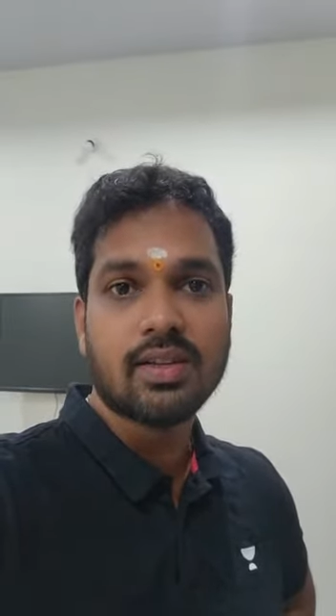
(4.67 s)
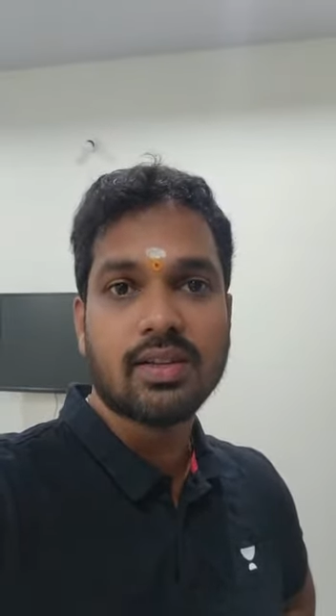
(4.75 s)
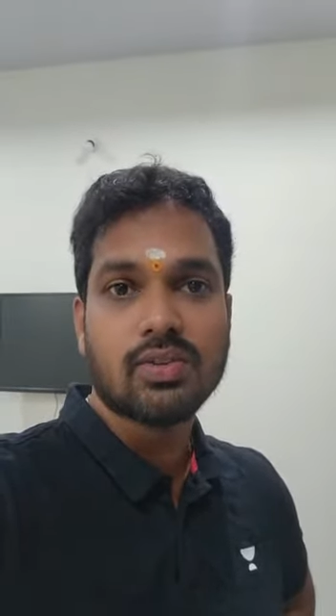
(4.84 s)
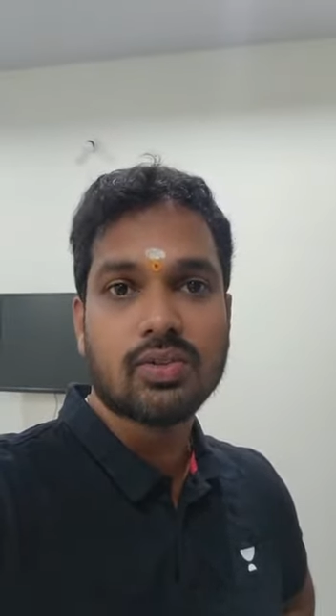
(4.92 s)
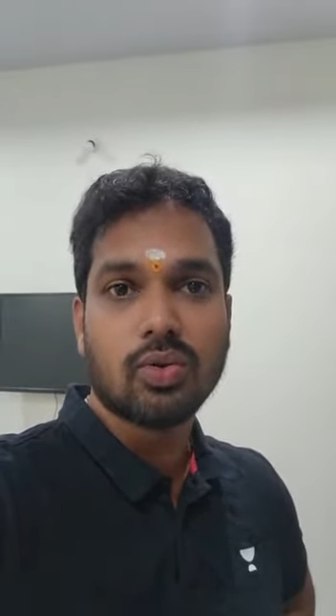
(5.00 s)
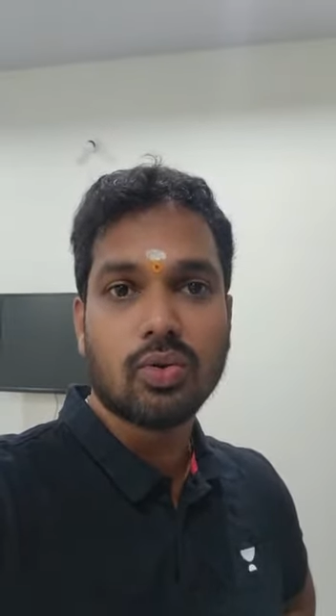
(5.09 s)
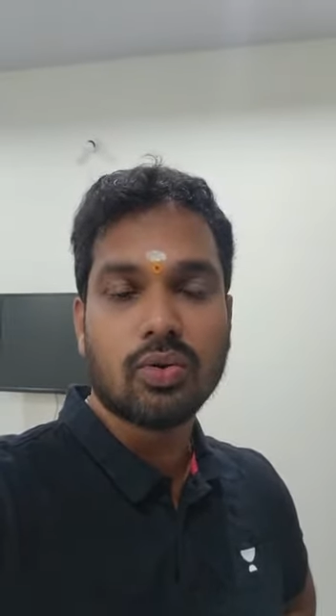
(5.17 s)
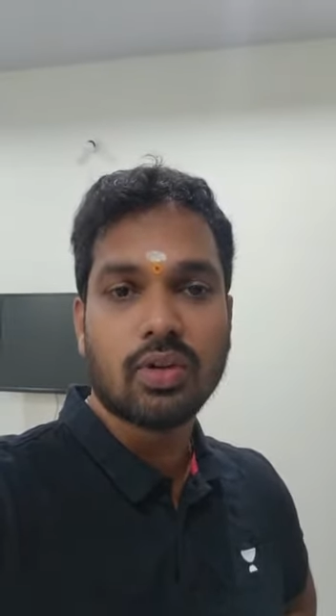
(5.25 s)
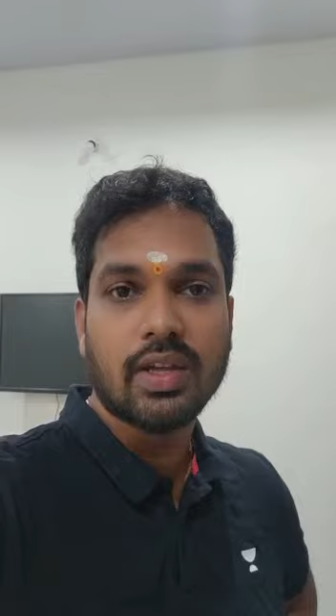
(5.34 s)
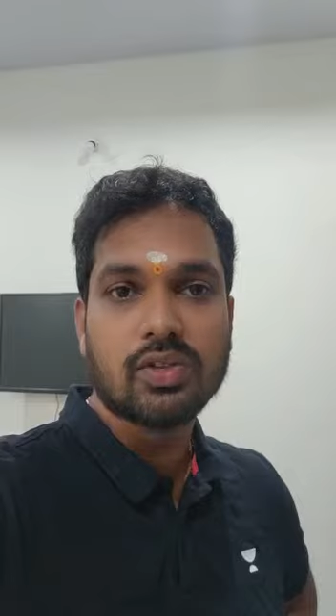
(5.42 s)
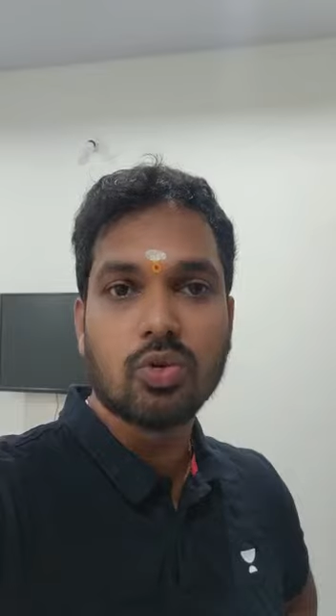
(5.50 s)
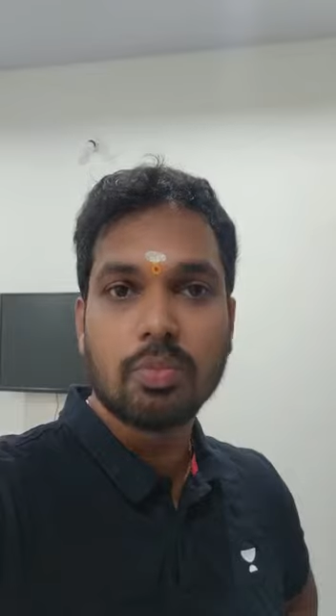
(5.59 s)
Uh, so
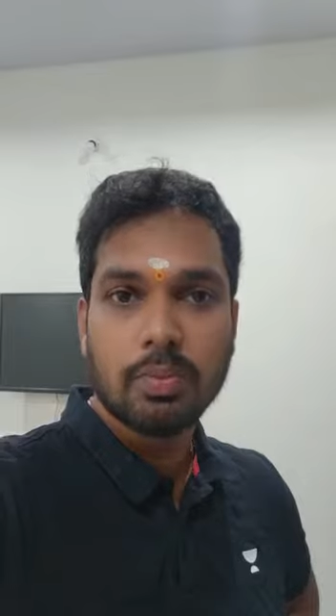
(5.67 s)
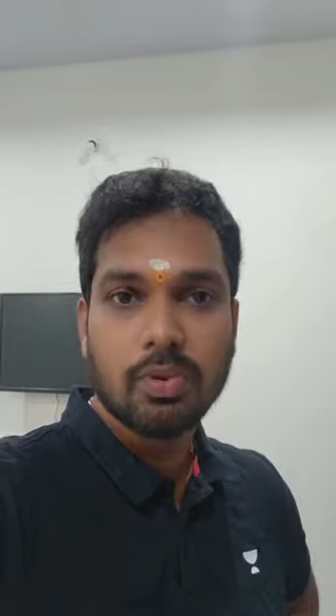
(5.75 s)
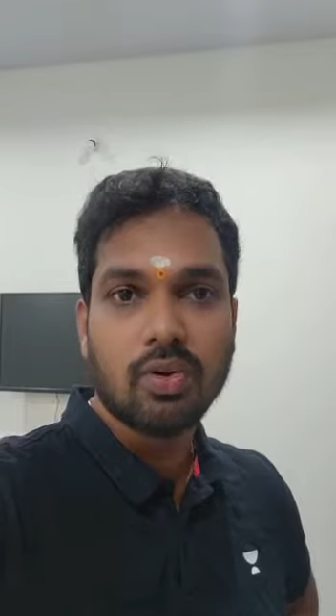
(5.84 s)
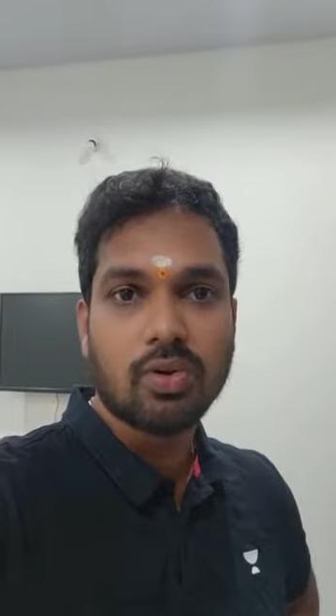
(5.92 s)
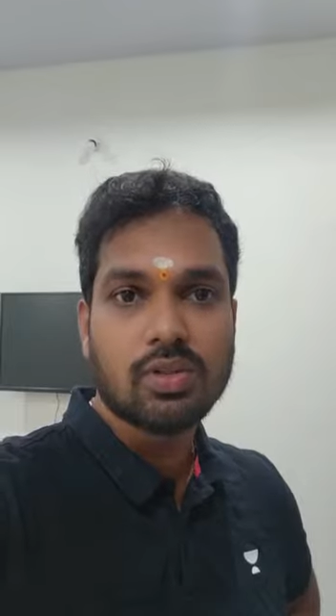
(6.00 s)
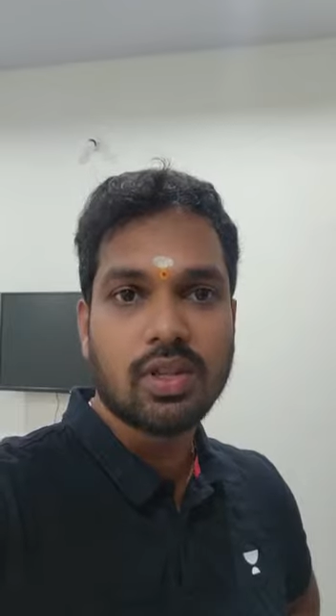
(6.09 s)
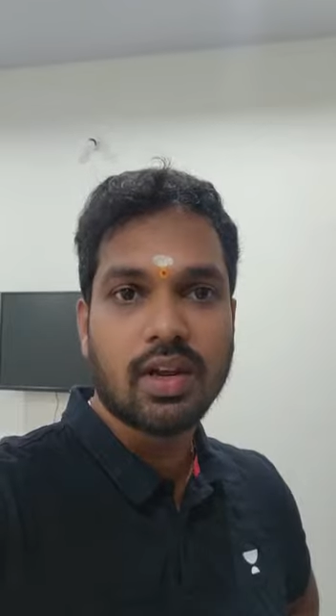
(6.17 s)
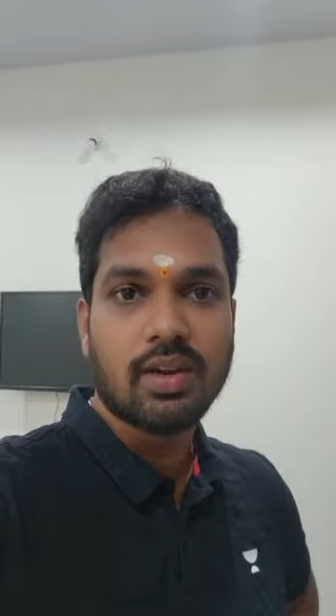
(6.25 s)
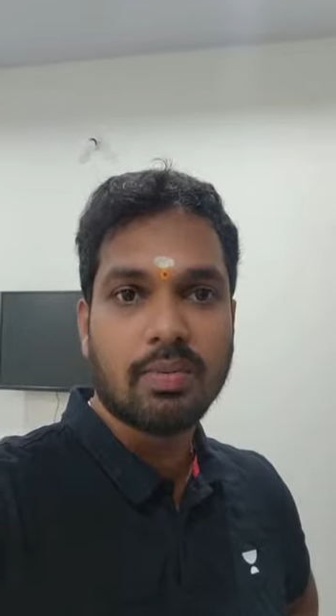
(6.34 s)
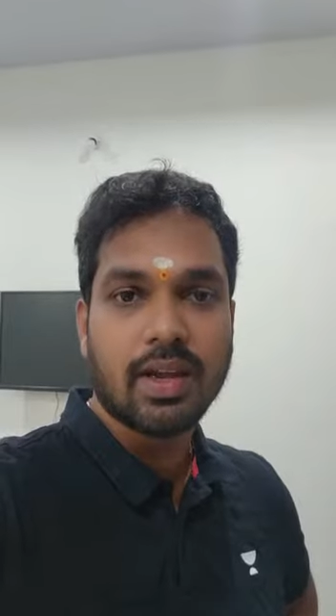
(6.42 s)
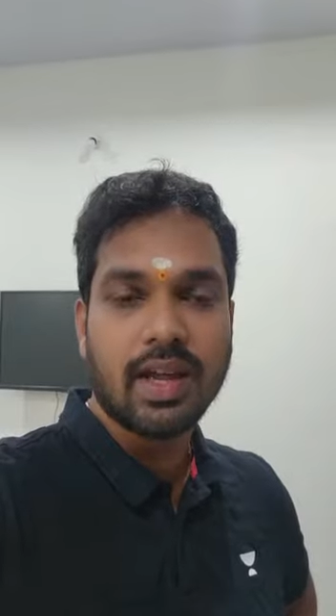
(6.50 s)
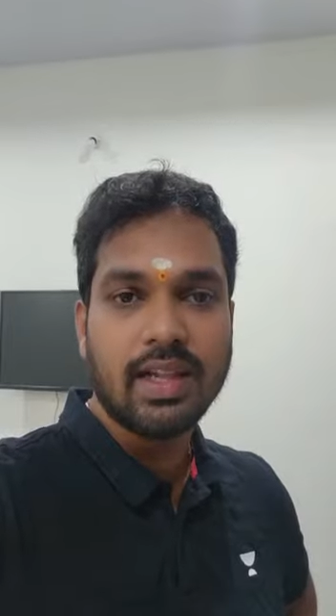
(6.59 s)
as you people knows
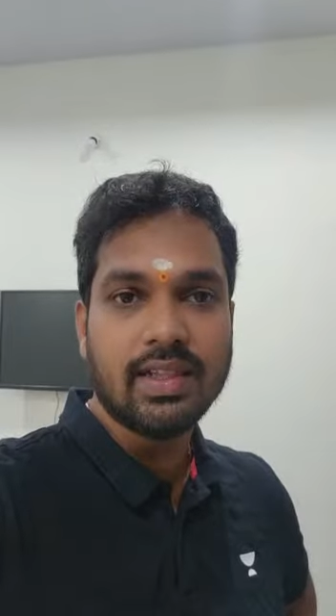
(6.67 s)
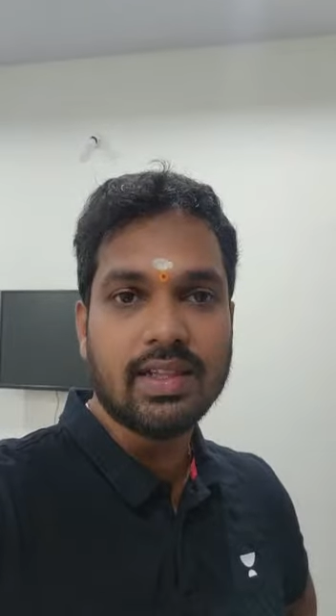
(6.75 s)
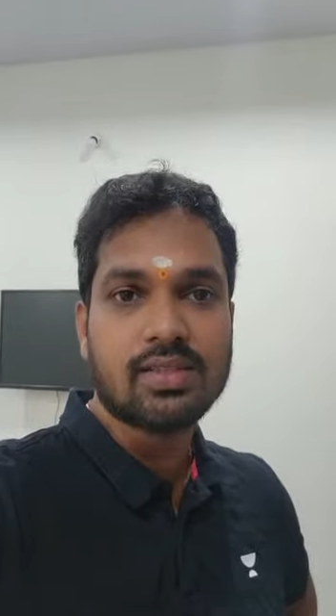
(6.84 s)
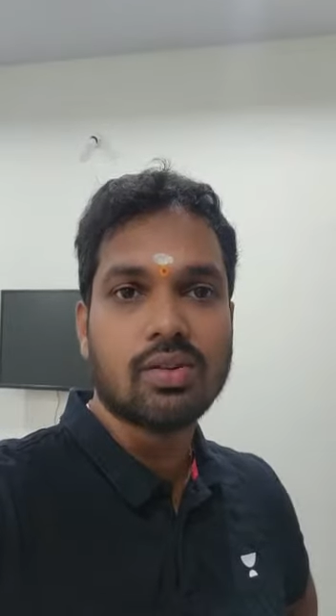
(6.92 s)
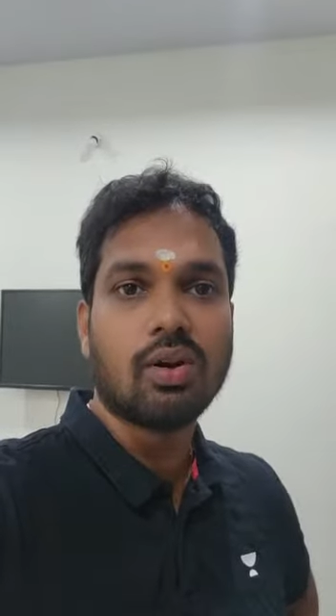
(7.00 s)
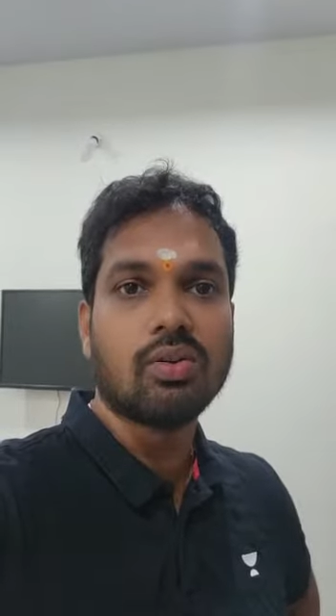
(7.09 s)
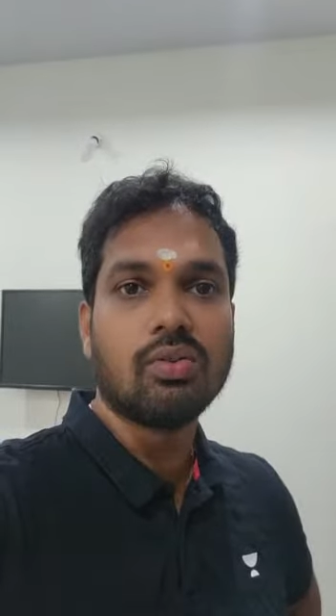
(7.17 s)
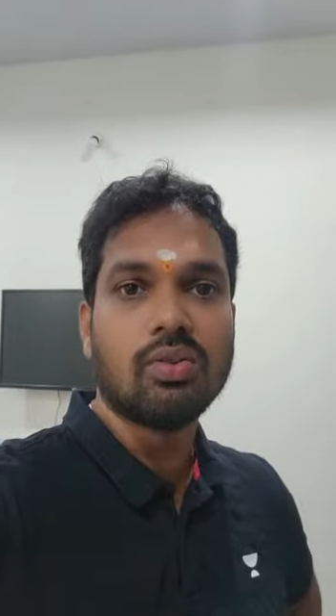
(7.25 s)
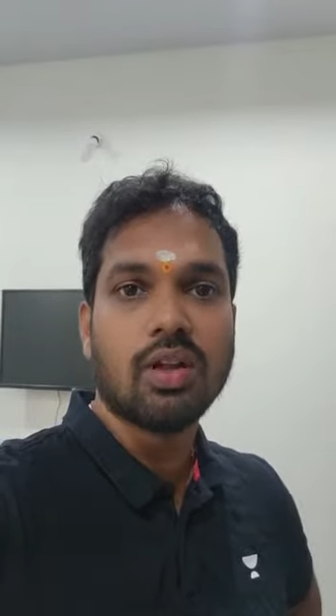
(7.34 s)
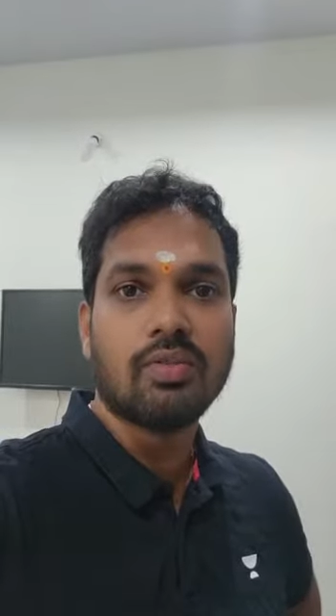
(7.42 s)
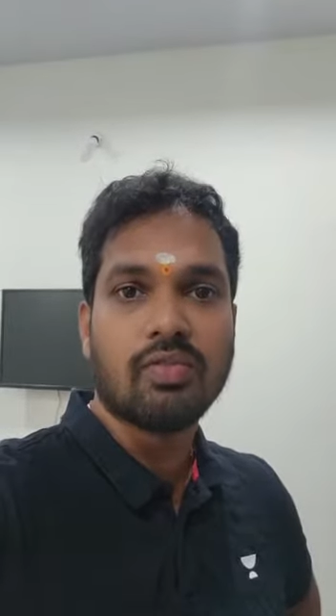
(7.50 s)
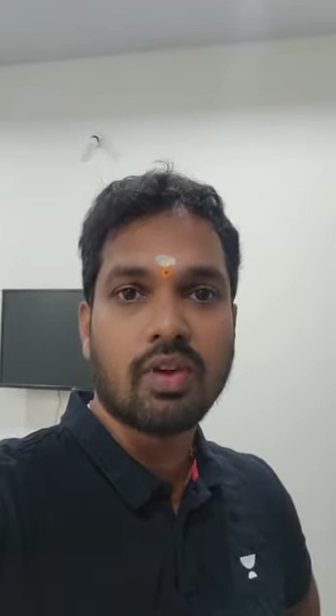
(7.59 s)
that my health is not
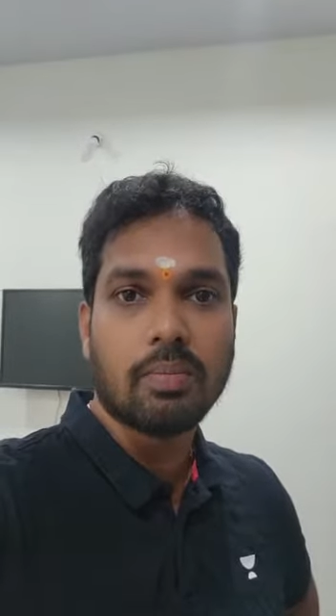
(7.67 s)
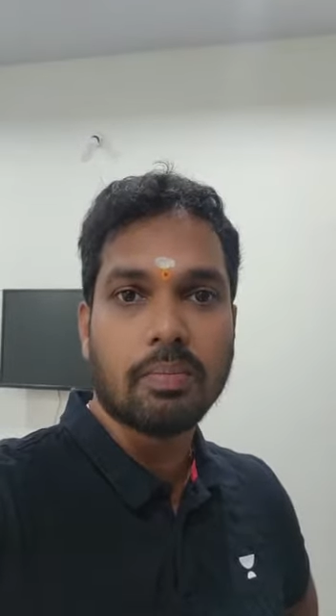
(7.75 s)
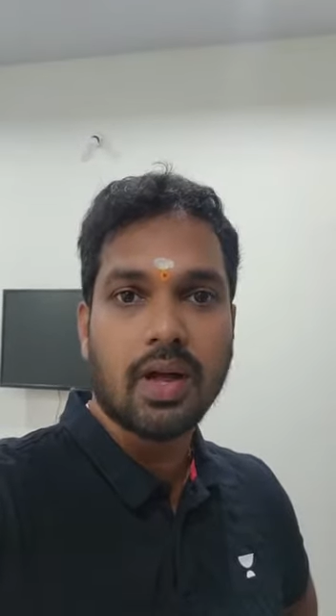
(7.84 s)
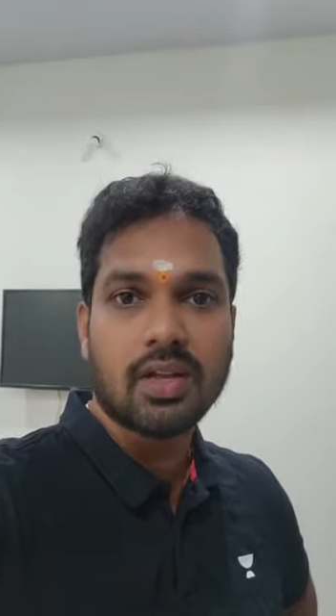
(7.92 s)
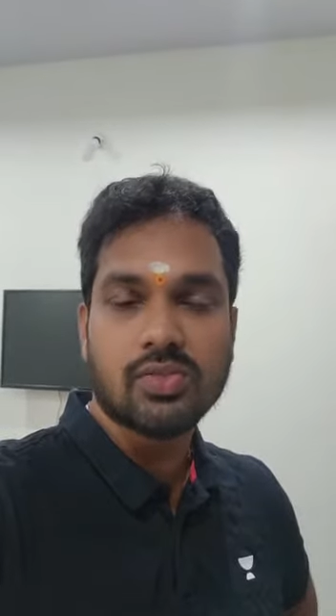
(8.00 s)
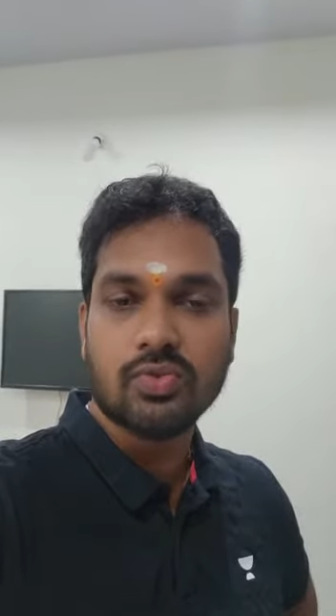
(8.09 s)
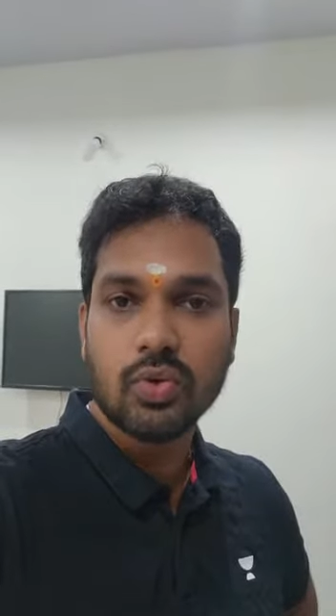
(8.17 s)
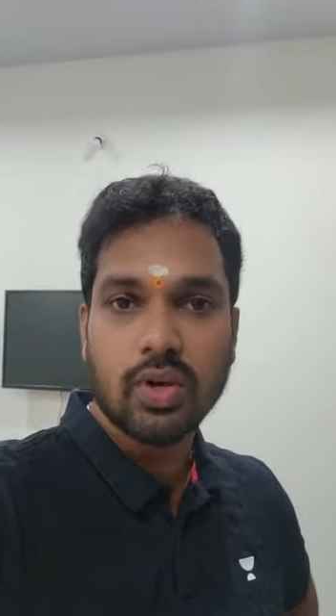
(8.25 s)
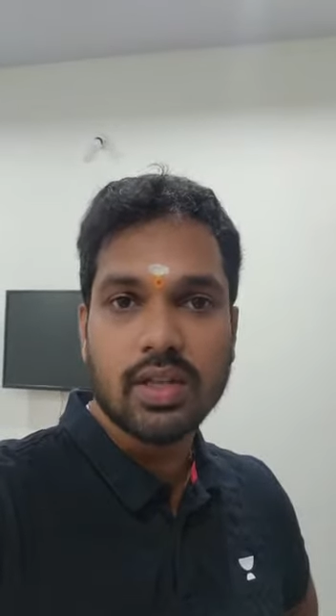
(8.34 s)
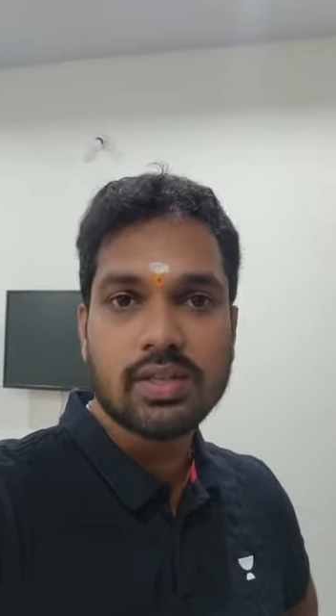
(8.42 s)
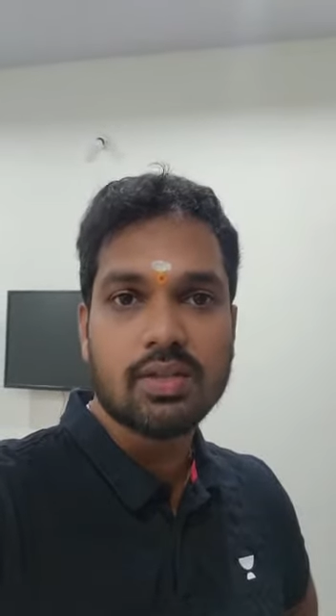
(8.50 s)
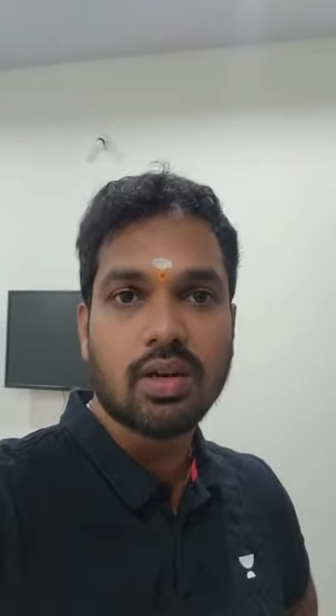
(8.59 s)
good from past few
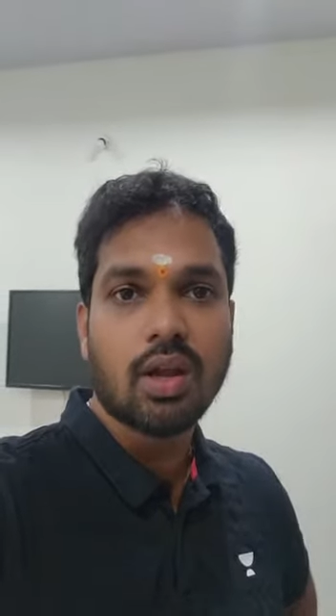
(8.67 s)
days.